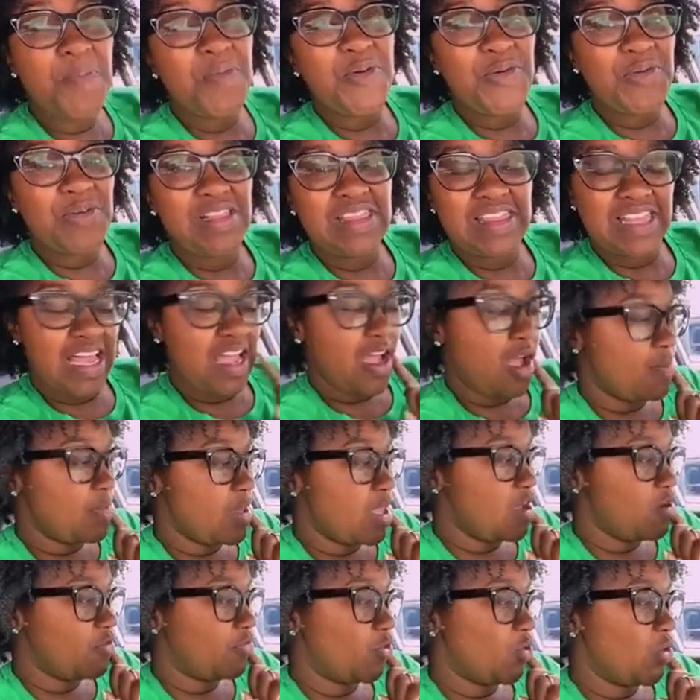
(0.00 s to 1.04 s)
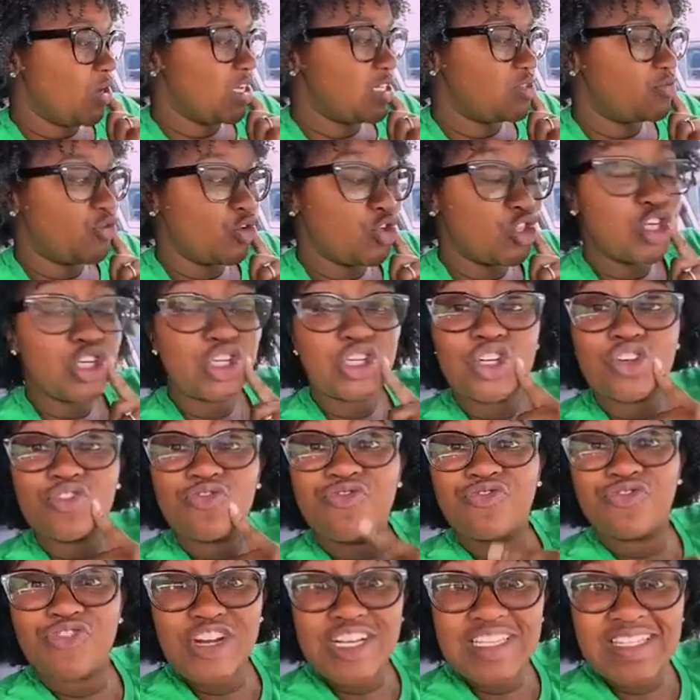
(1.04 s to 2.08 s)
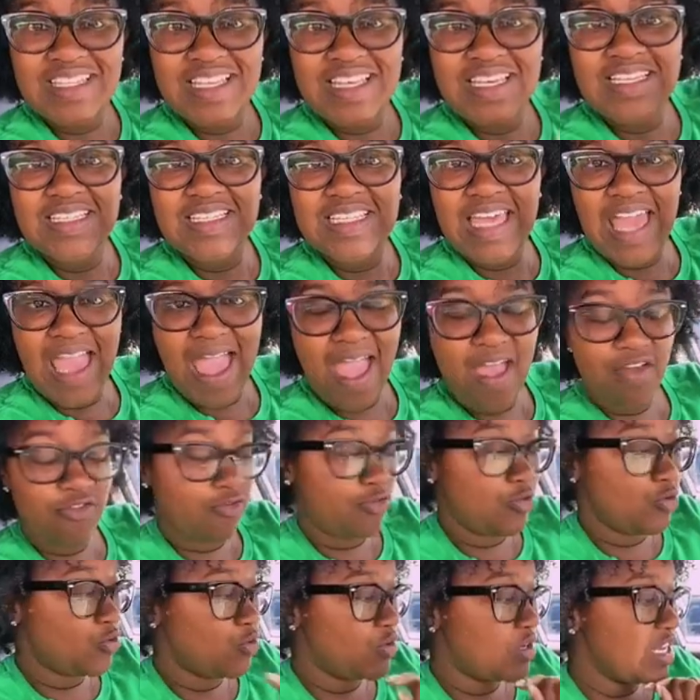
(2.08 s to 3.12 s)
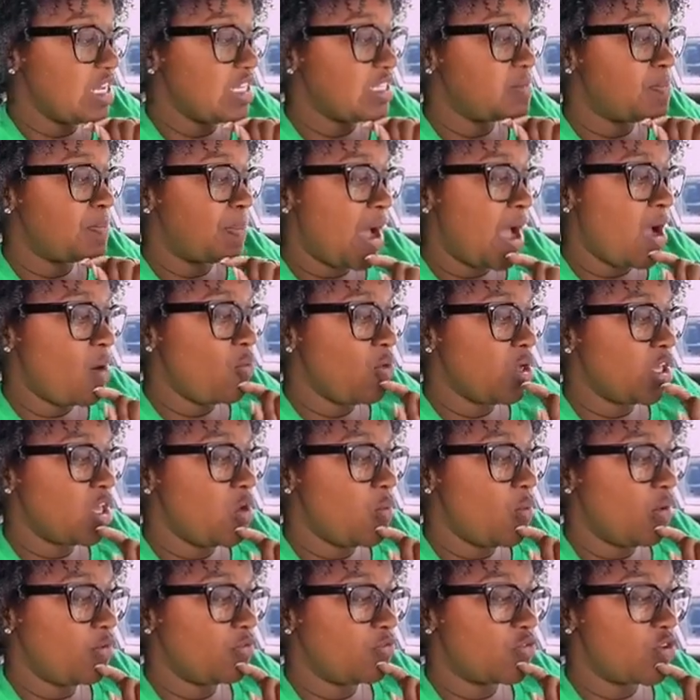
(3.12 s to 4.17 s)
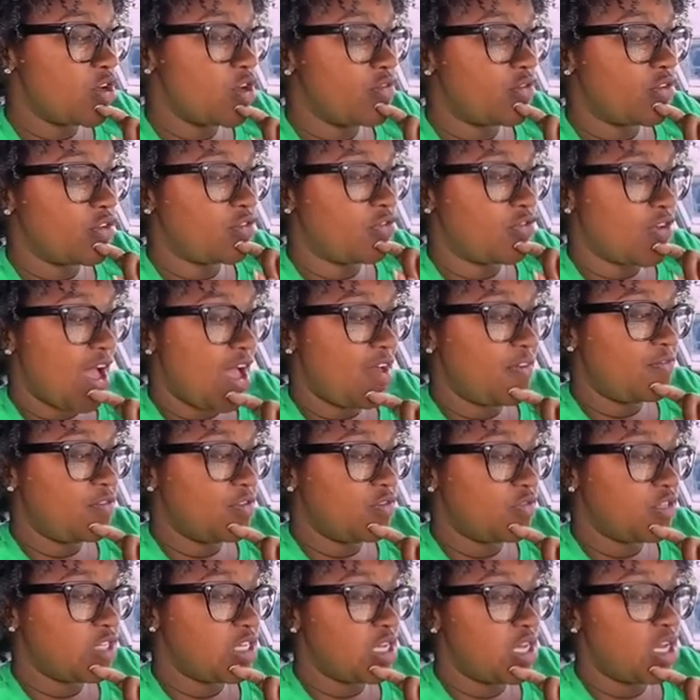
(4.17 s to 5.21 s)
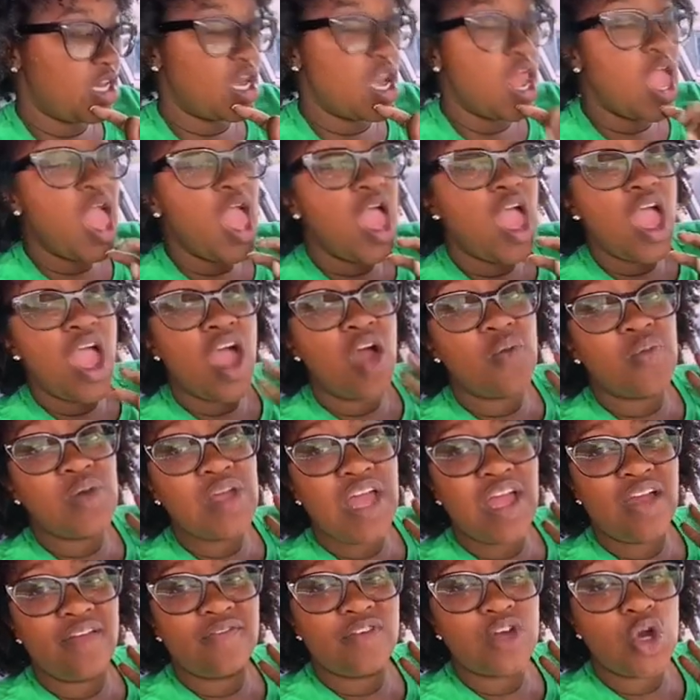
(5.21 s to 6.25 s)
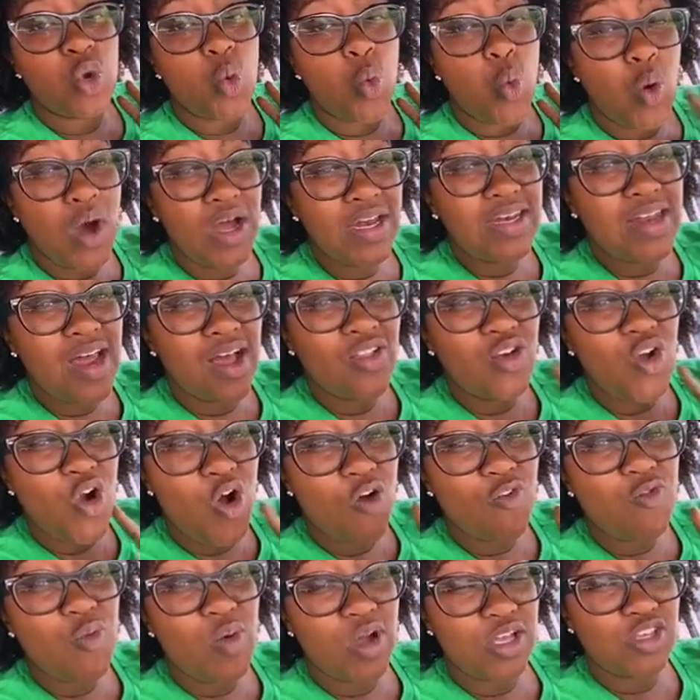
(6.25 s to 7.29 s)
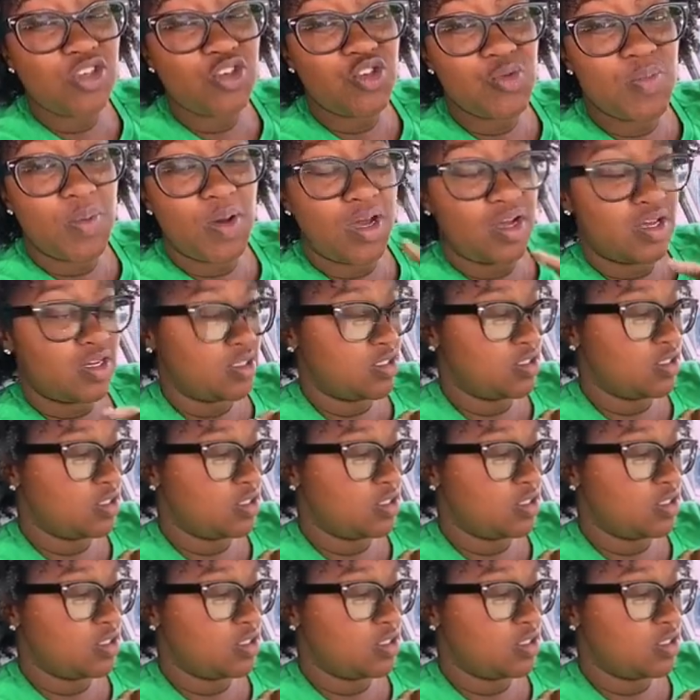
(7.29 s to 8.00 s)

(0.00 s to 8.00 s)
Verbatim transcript: one thing I'm here for is for the Friskies cat food. It's buy one get one free for five fifteen, and we have one dollar off one coupon.